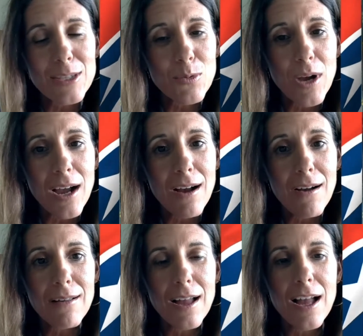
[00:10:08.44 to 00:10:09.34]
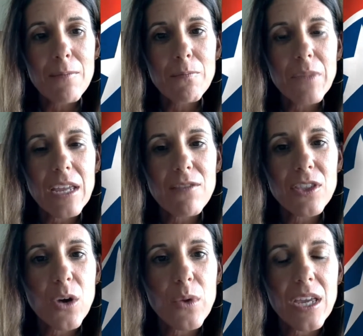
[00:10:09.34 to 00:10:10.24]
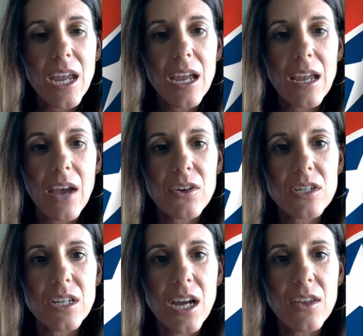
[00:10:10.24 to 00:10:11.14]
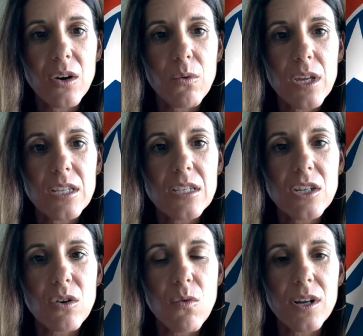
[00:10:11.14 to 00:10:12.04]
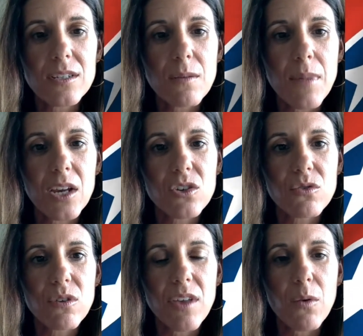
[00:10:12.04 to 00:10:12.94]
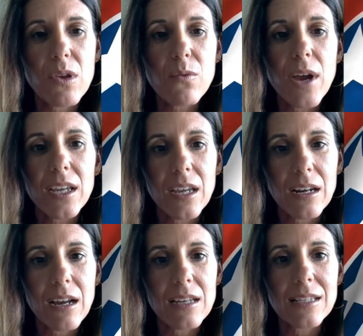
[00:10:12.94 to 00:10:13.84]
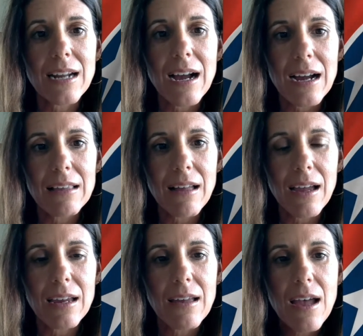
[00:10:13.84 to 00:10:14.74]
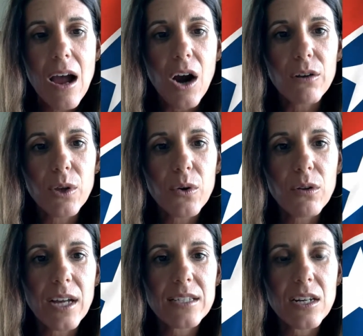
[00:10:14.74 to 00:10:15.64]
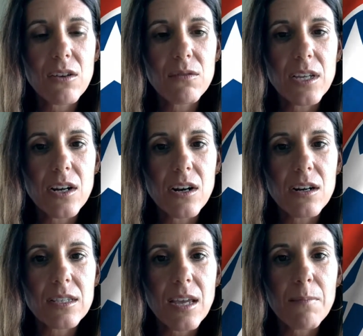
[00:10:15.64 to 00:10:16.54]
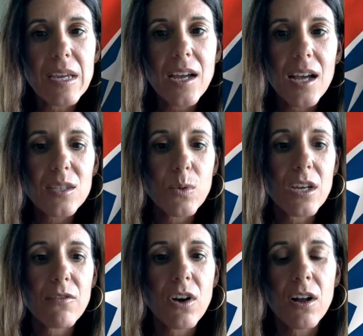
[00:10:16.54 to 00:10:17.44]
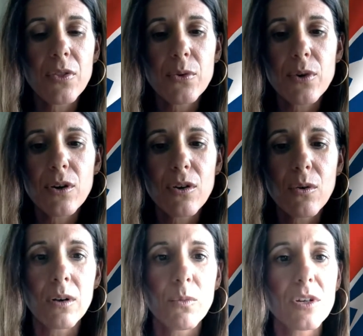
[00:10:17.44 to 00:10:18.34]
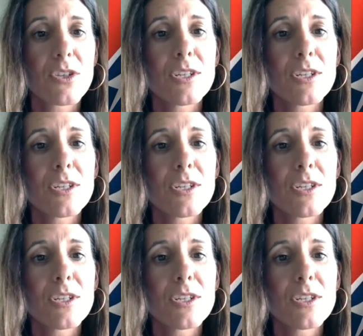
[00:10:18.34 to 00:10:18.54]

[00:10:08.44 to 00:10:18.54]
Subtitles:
as well. Even though we can't gather together, we still want to make sure that we recognize and highlight our local Latino leaders. And because we have gone through and we're